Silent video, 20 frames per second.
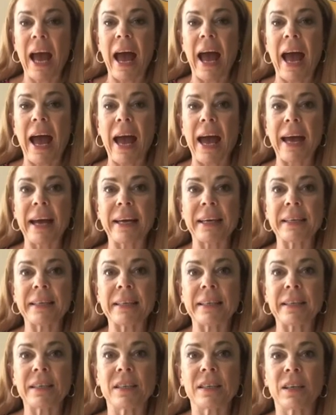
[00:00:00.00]

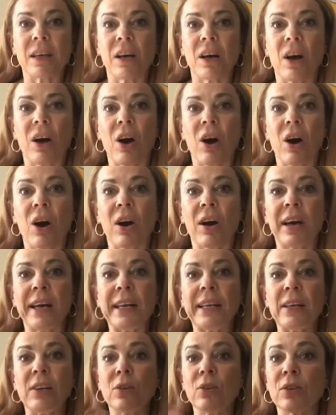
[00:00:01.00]
and
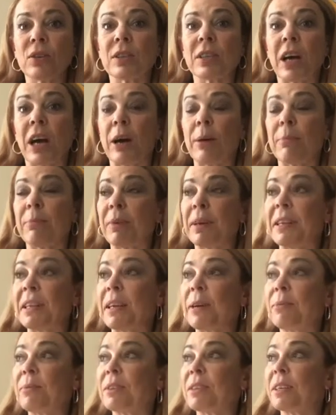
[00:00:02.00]
I looked up and
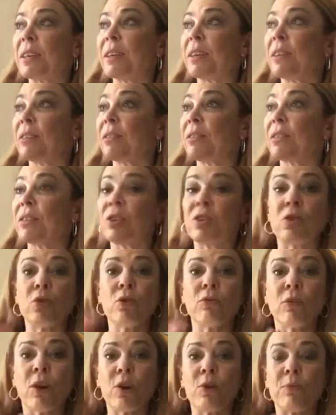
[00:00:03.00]
there was the
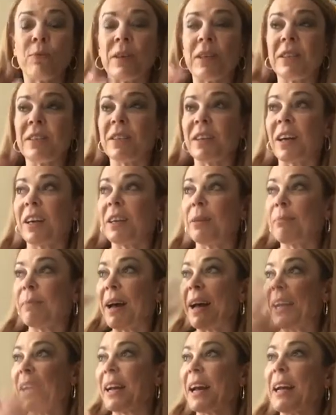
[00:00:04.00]
door opened and a
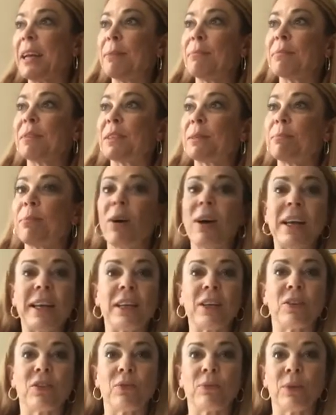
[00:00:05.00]
man came
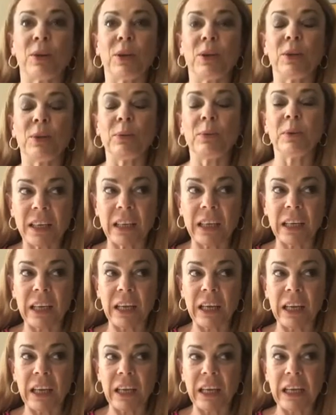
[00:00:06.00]
smiling through.
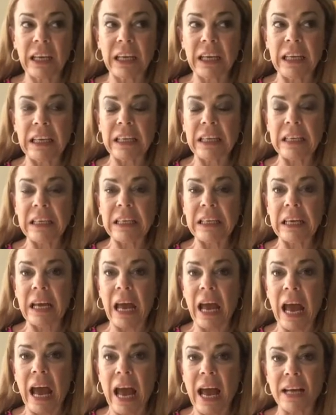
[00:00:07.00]
He
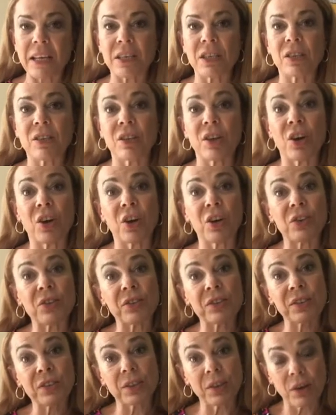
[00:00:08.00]
had to turn
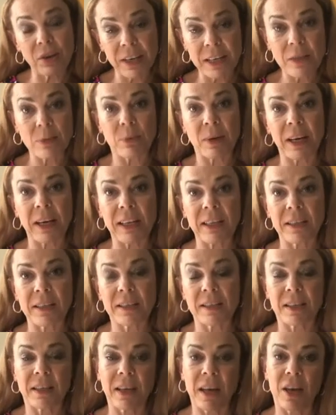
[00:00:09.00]

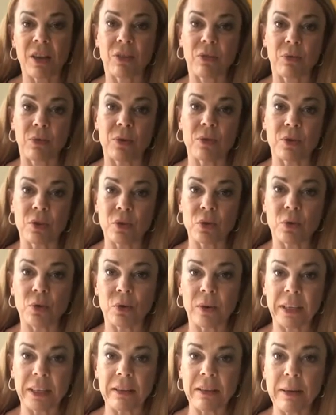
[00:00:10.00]
sideways to get through the
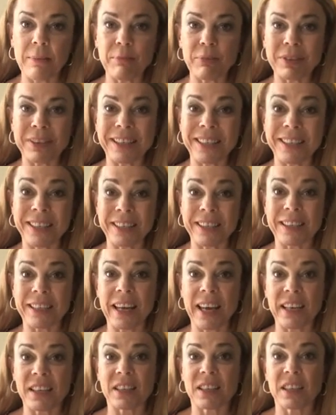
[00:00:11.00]
door. He then proceeded to
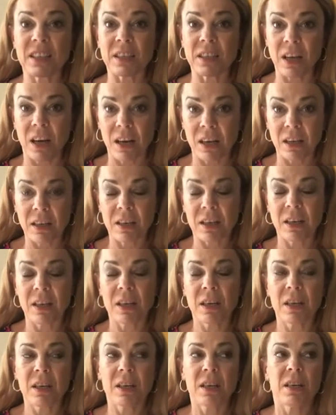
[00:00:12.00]
get stuck.
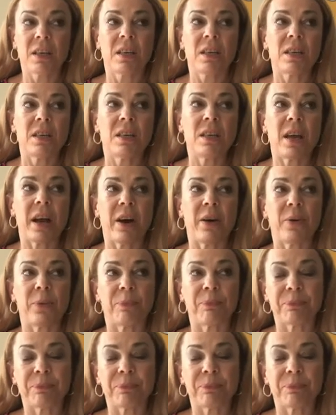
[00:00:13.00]
Now,